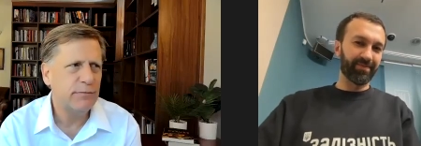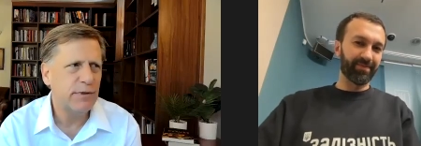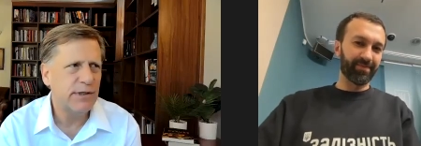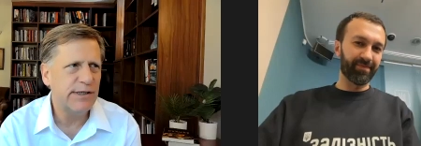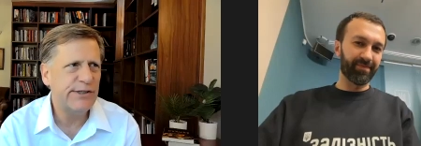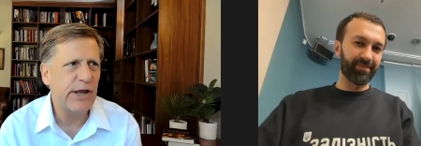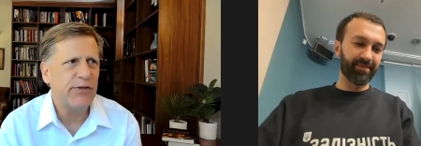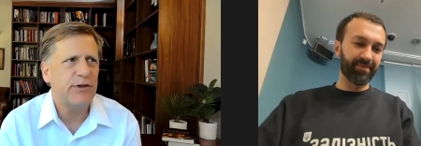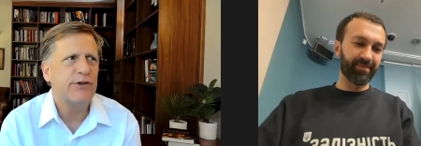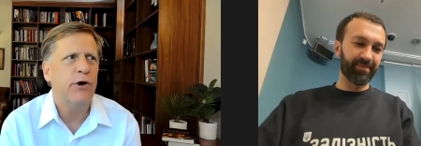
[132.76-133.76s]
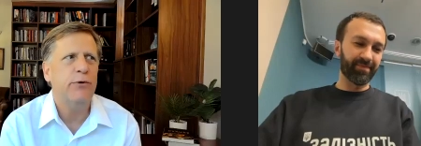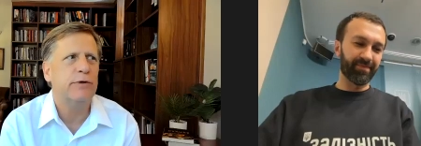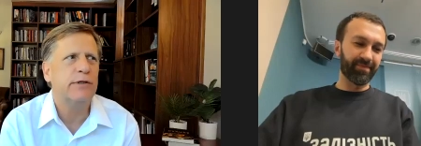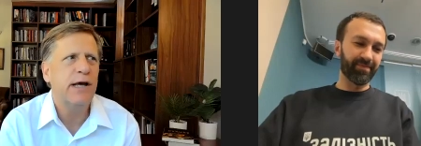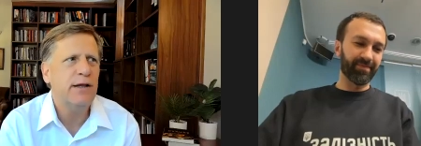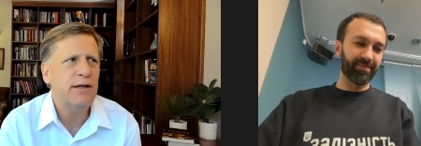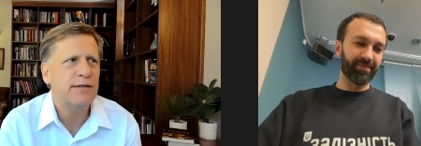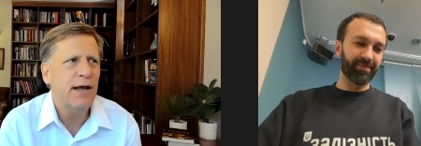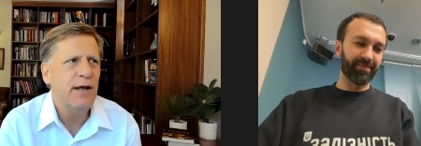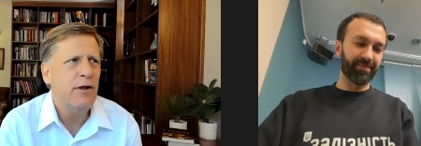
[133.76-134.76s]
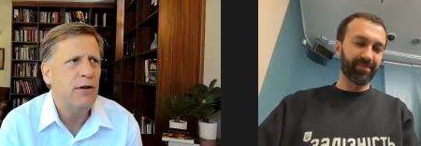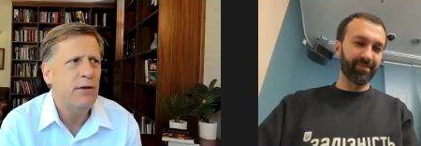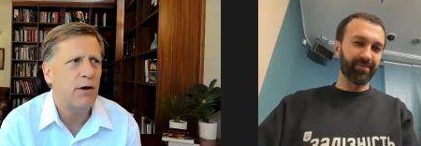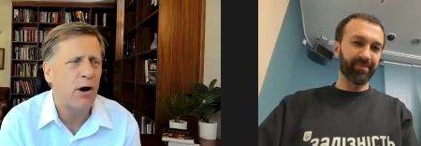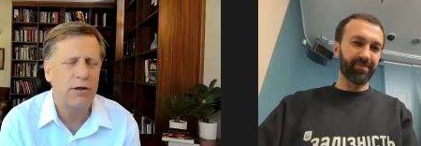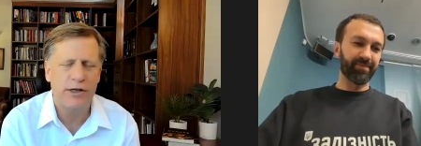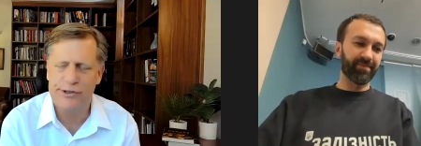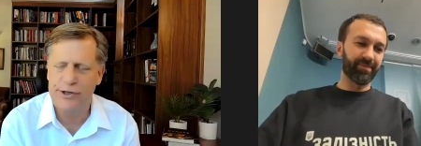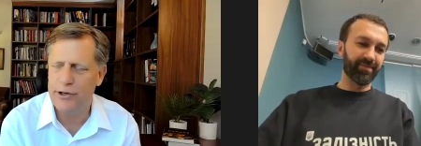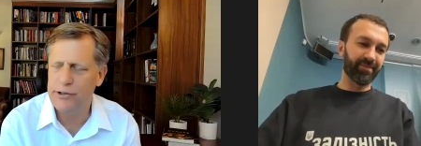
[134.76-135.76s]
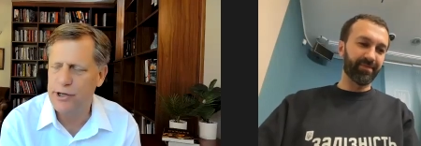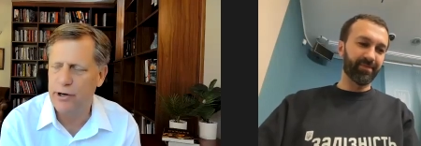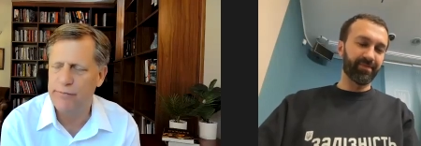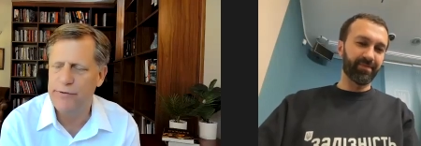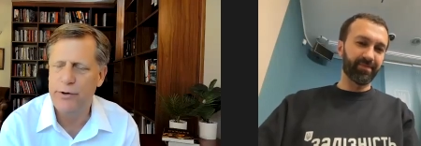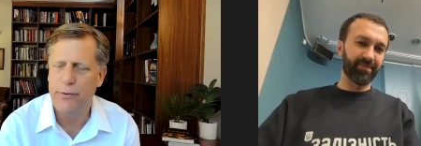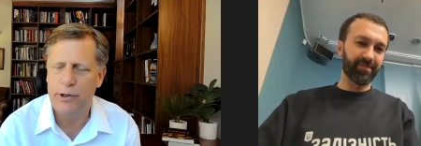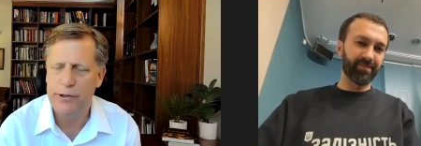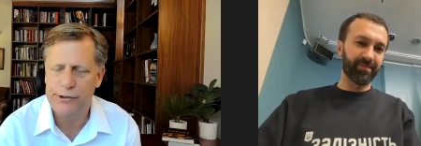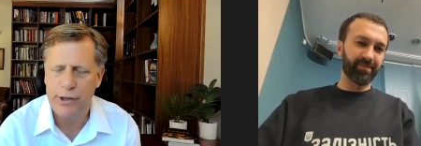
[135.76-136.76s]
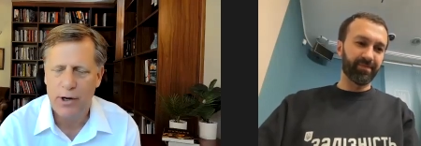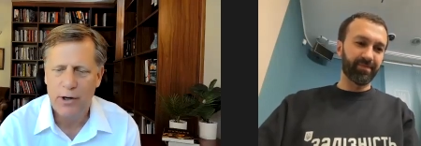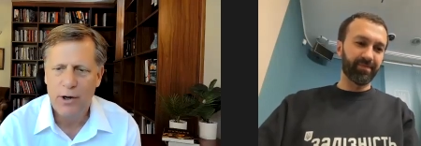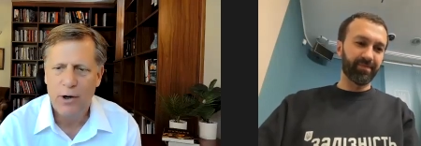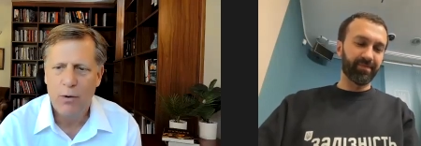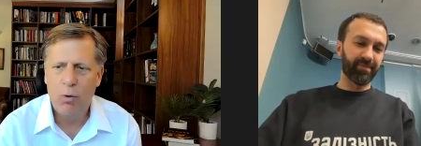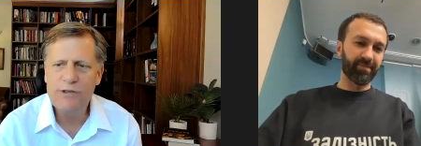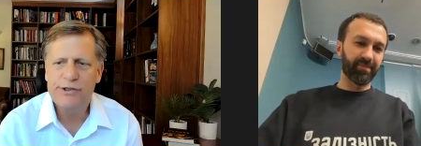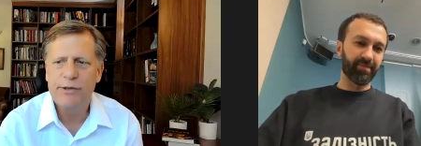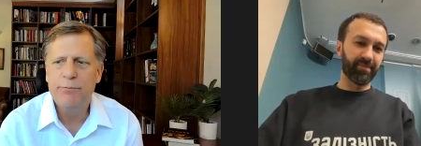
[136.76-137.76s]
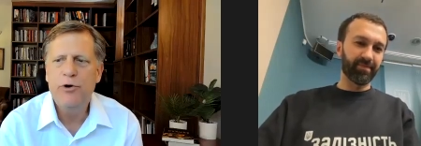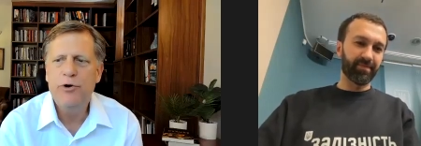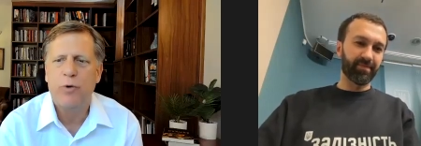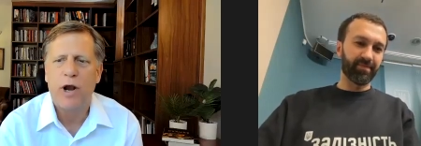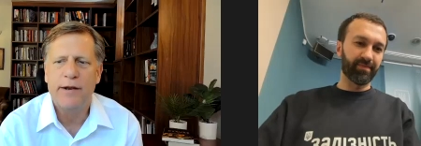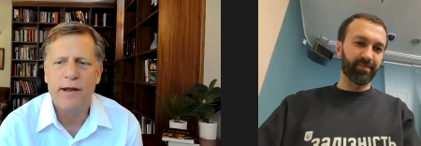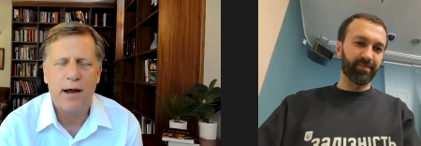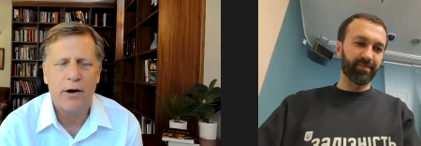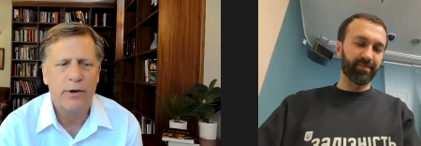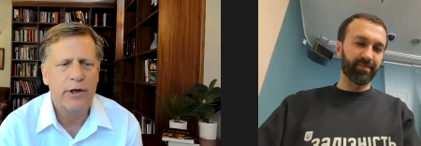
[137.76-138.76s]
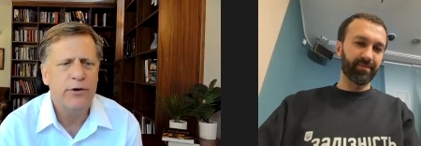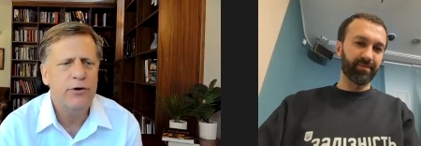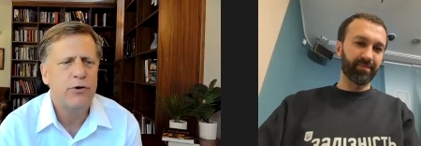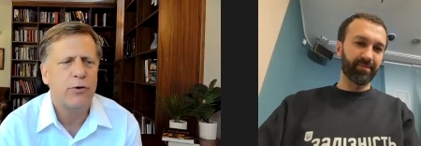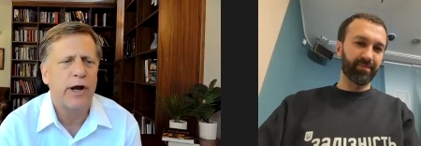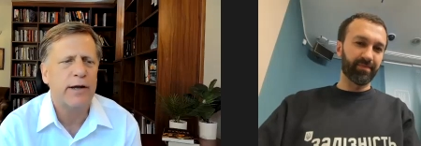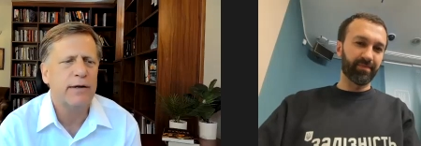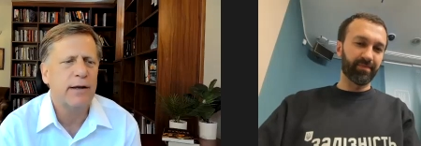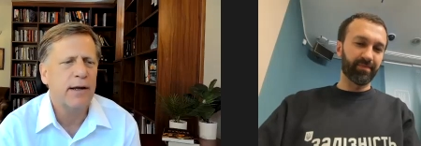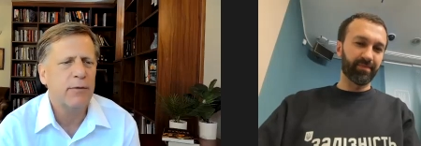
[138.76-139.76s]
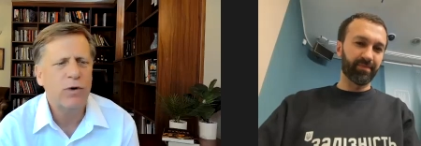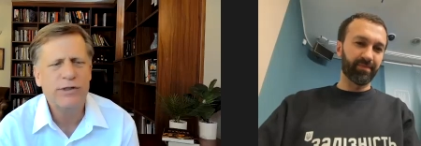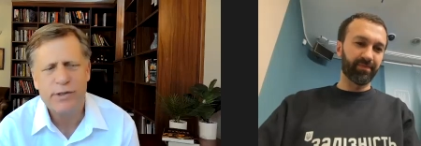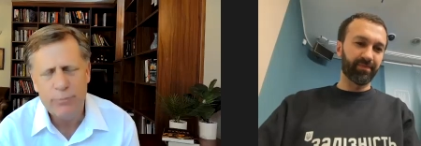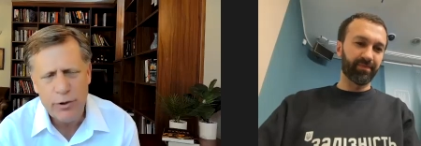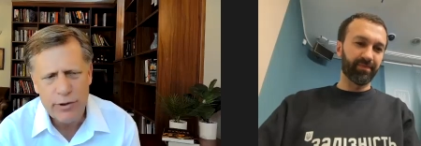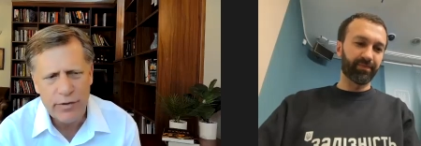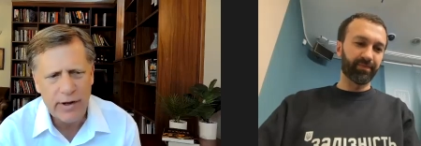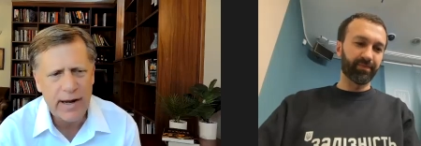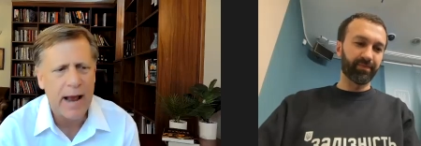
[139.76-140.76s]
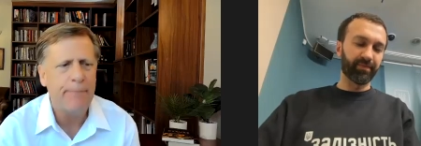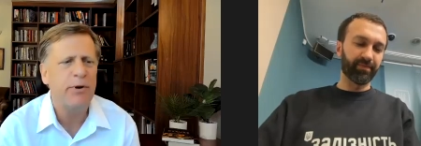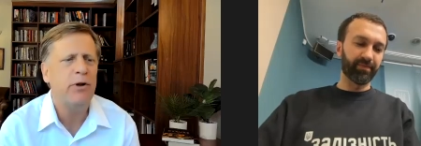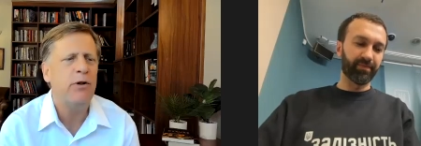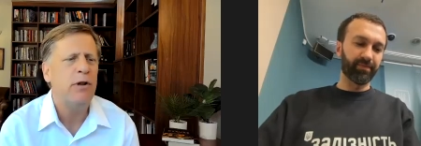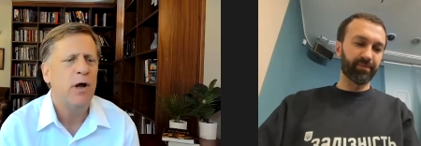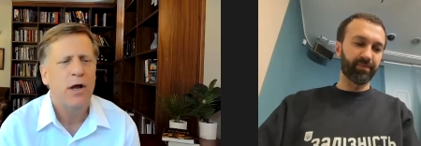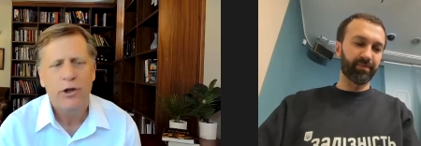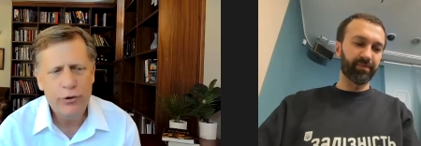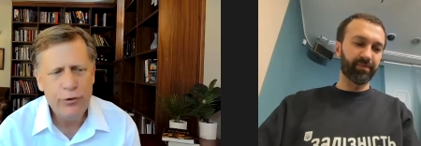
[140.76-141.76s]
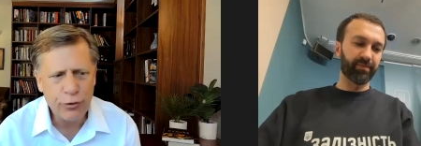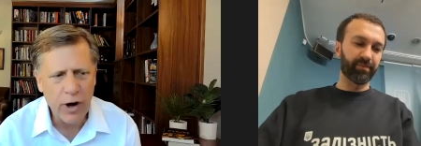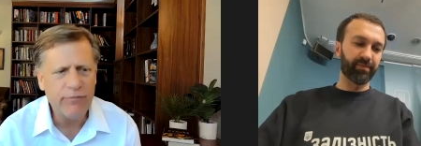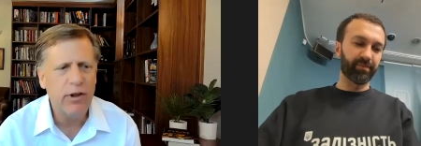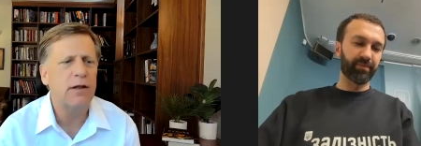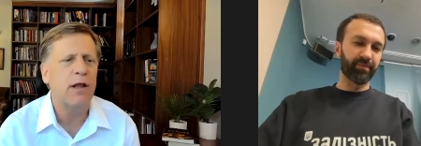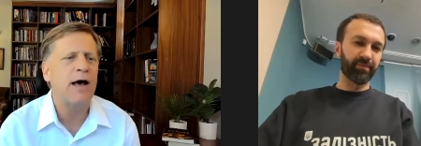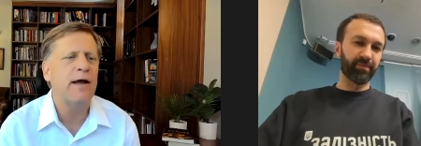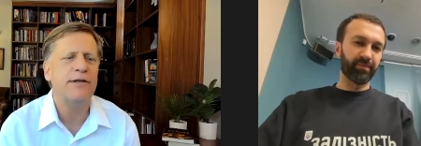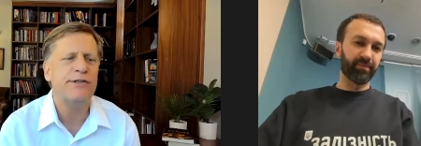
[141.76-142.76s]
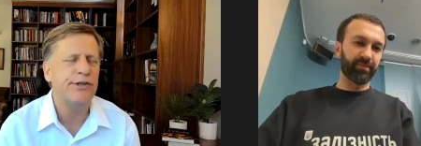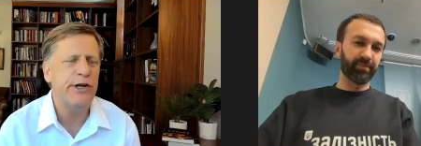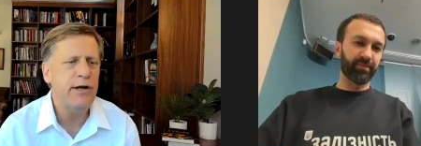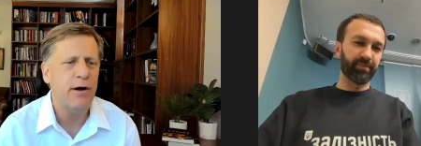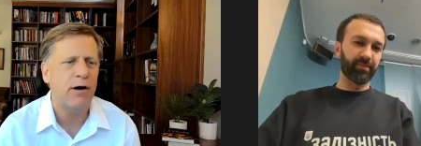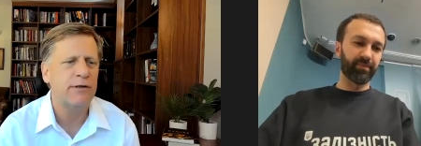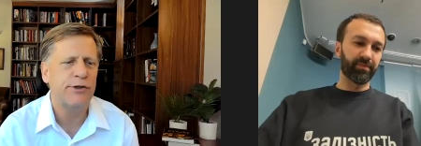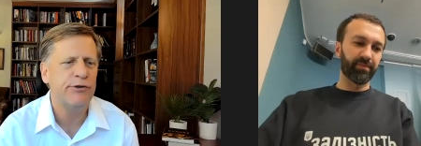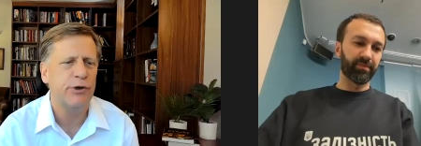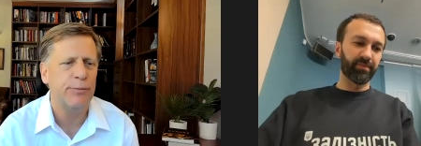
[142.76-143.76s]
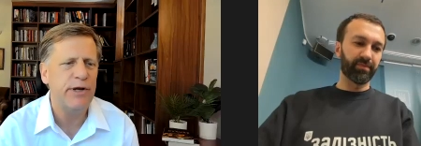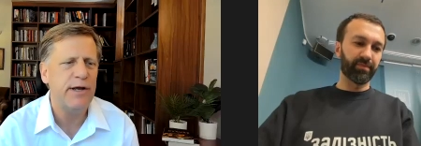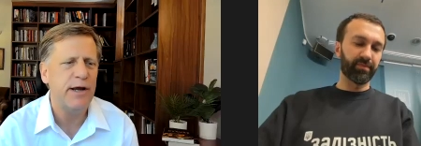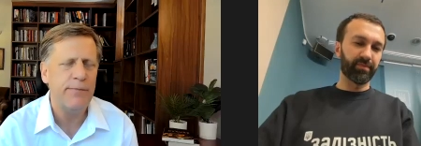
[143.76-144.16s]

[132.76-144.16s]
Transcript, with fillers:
Speaker 1: to set the tone. Tell tell our listeners and our viewers what's the mood right now in Ukraine and what's the mood in the capital. You travel a lot, I see on social media.